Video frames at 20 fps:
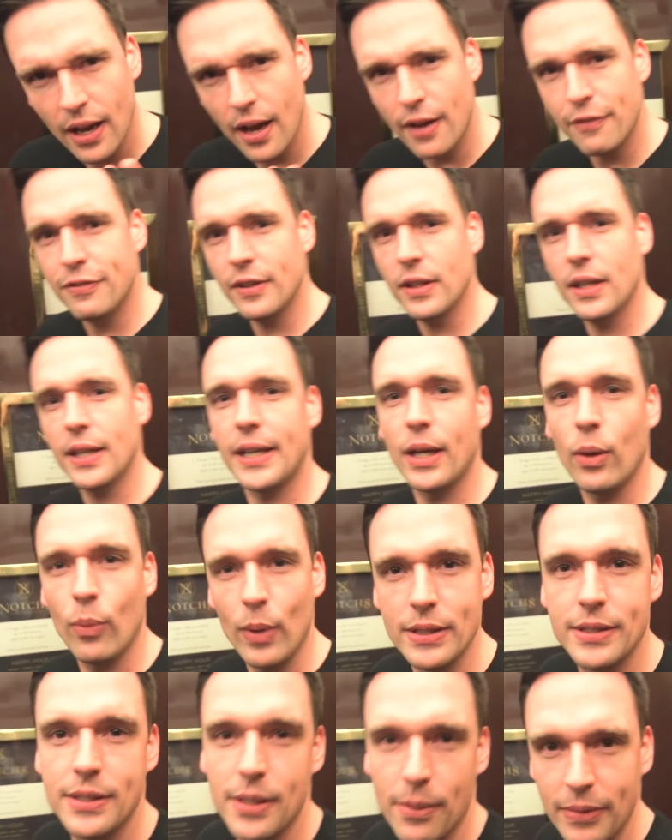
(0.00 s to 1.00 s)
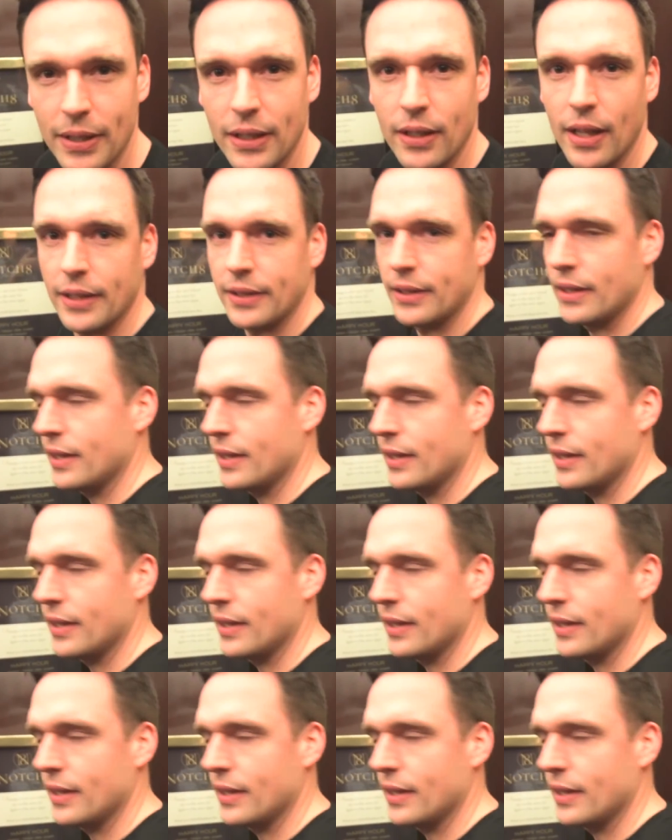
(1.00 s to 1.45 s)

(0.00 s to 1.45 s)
I feel like it went something like